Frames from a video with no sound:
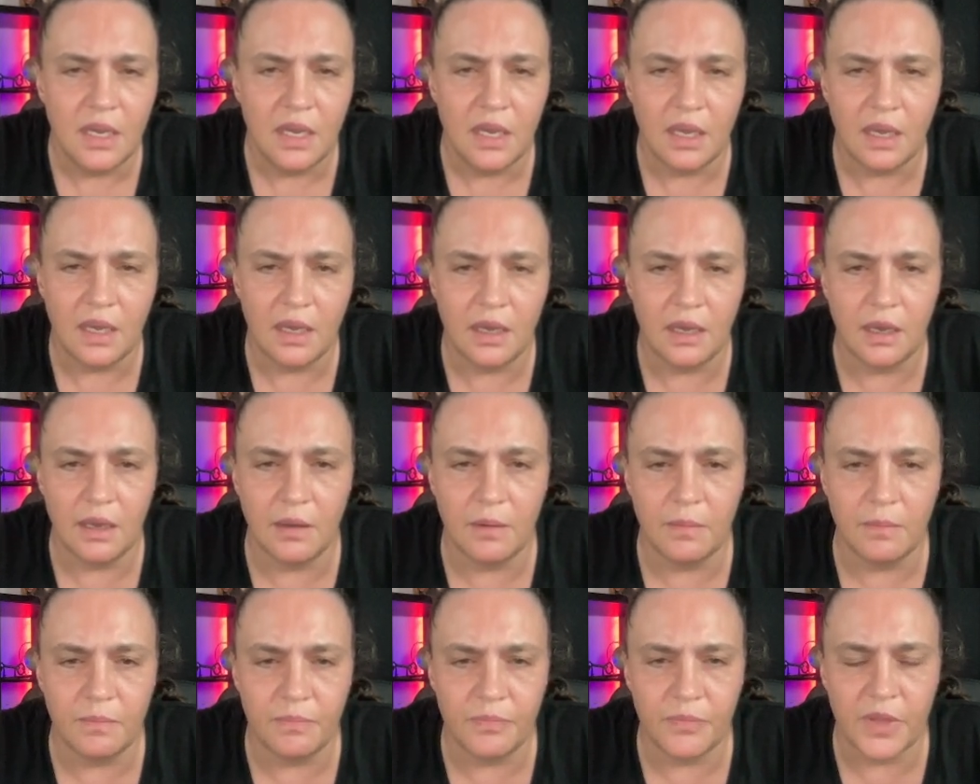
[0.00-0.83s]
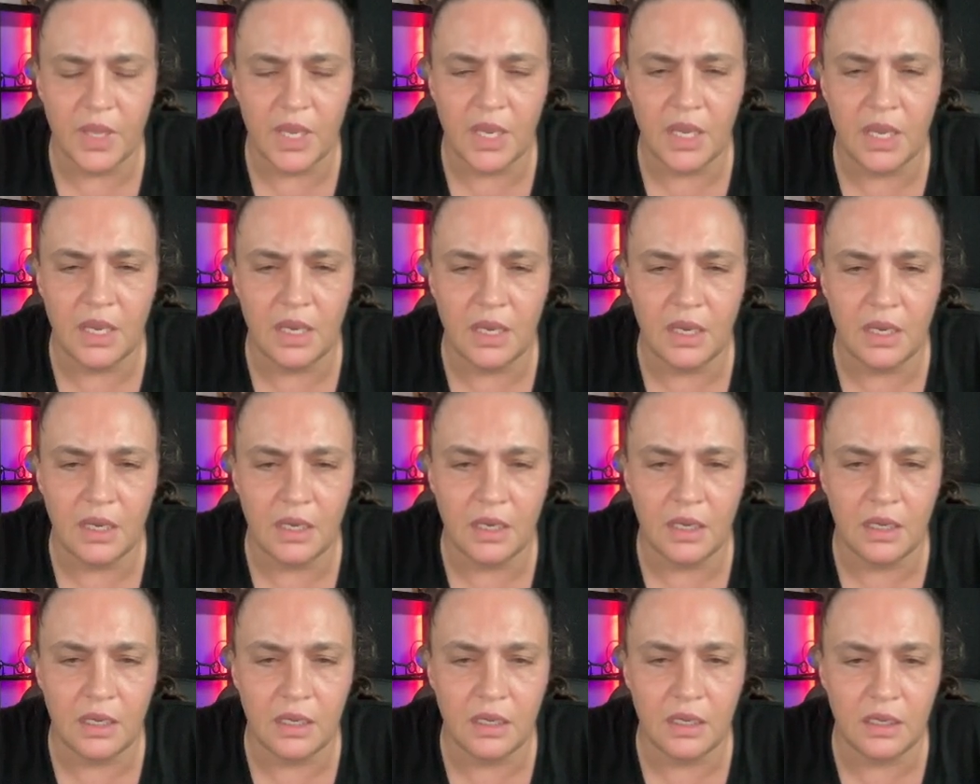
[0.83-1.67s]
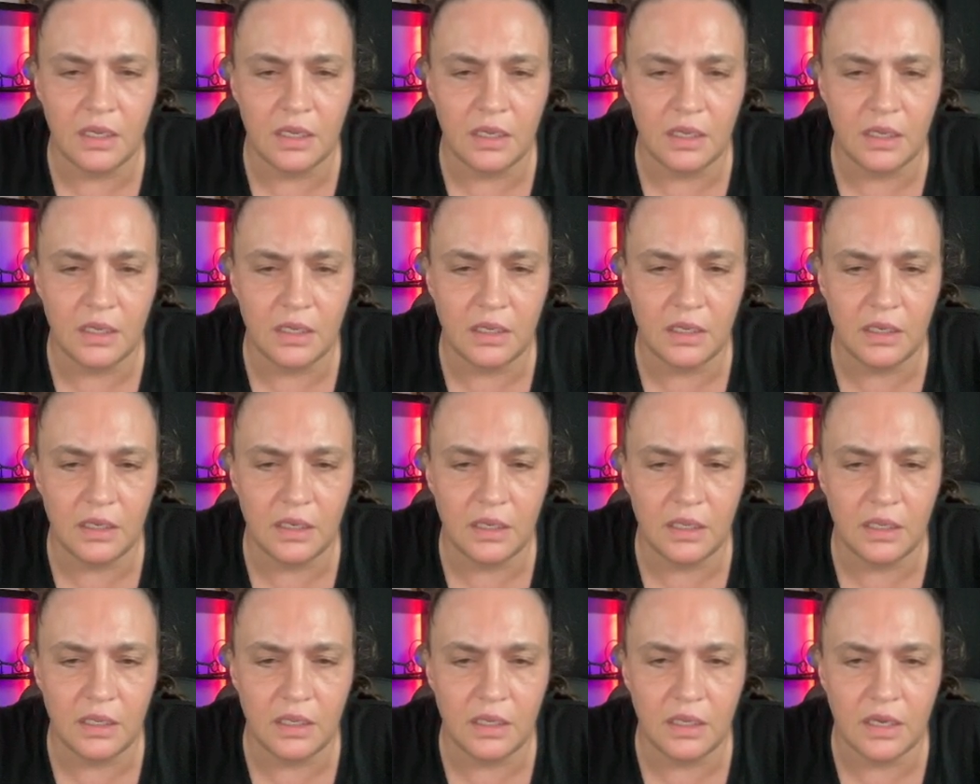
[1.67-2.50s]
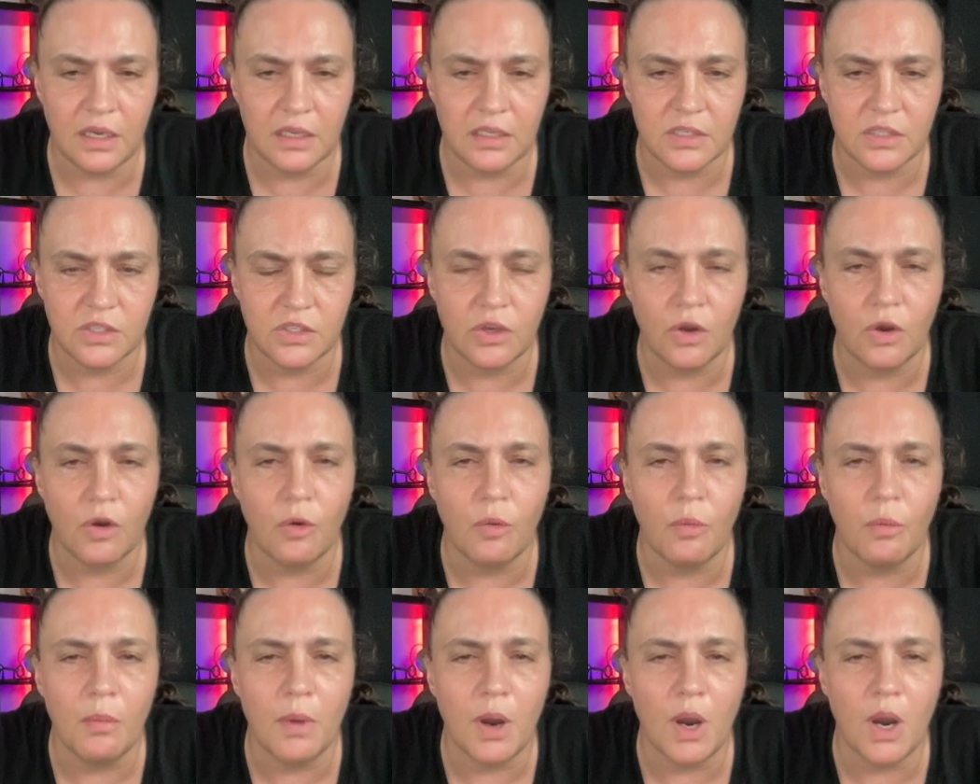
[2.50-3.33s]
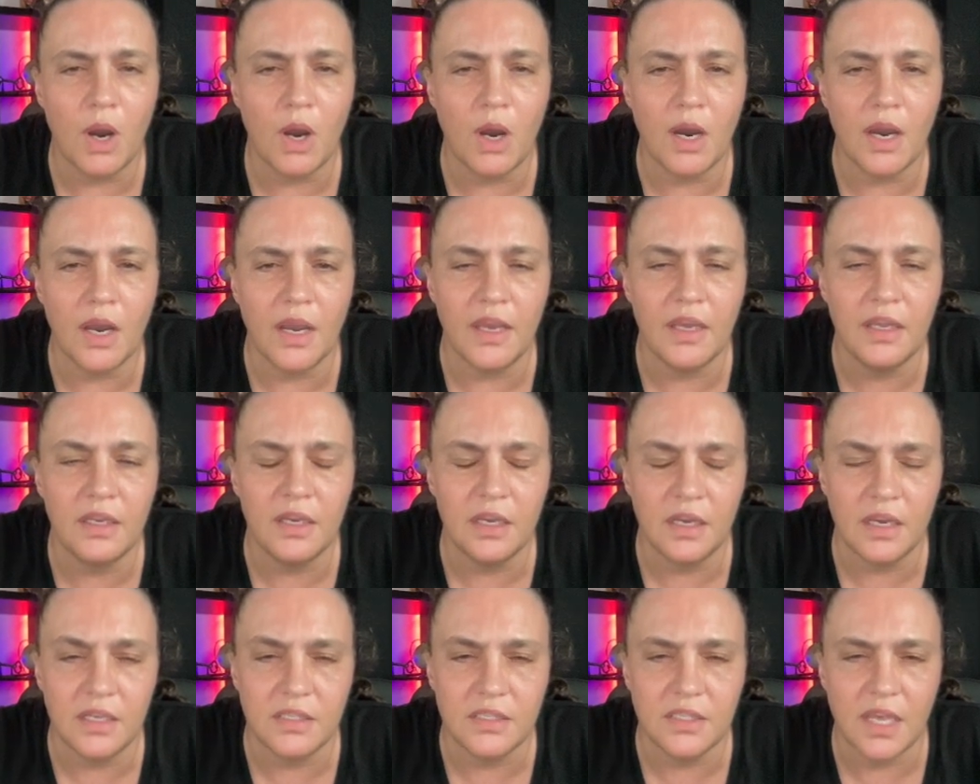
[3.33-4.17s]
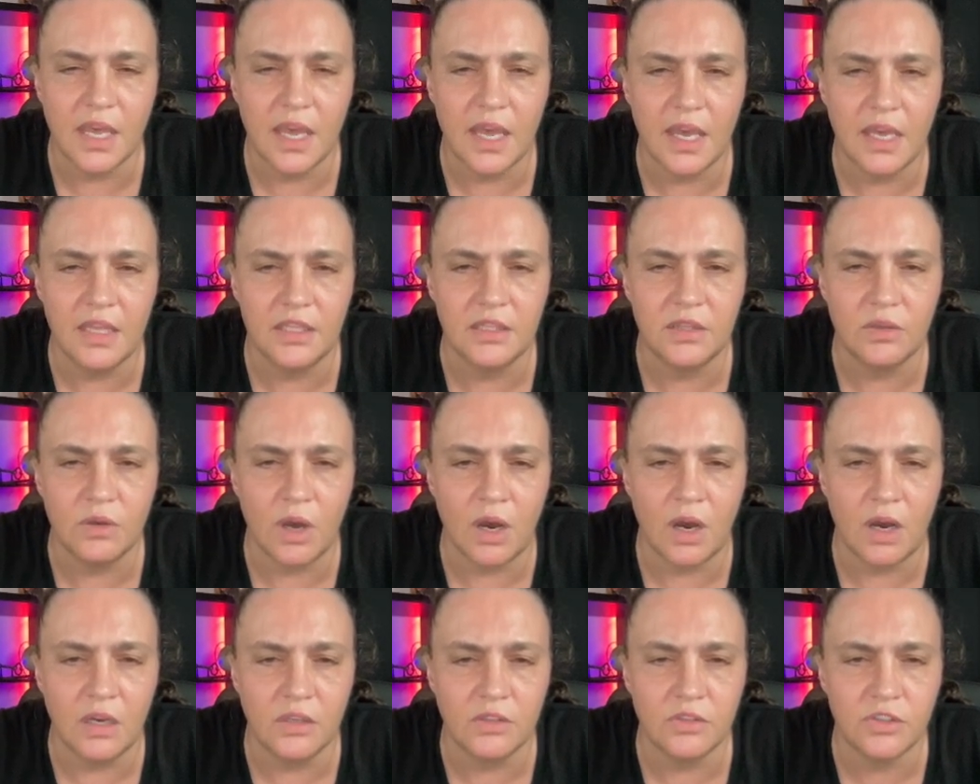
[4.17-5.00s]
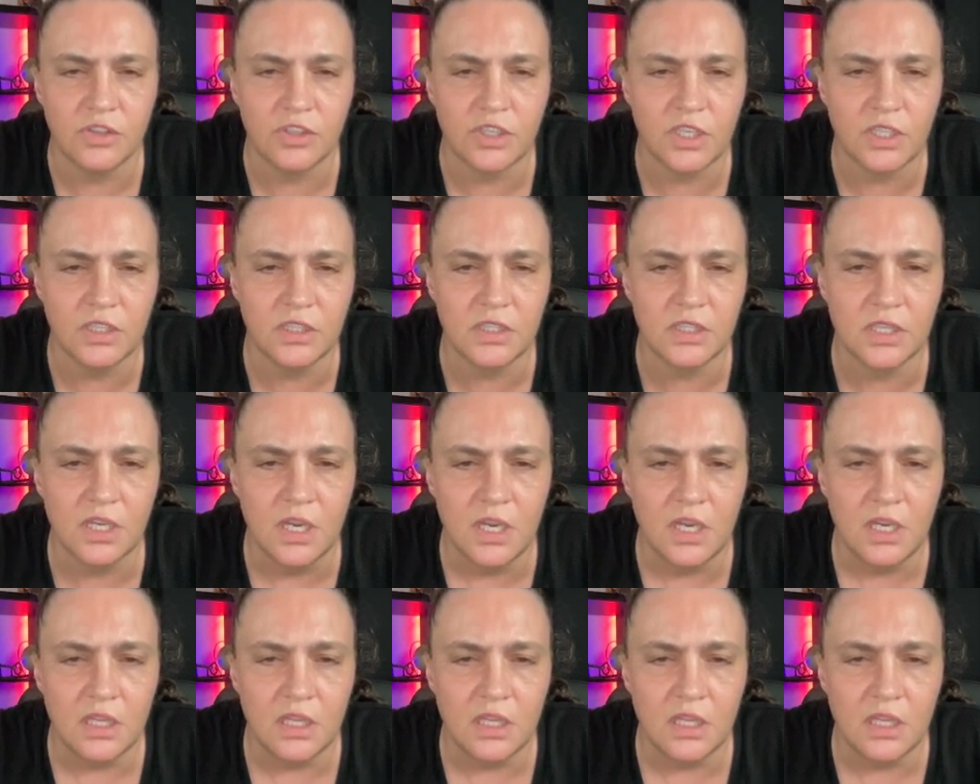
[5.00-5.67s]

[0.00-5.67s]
And yes, so mine has had 100.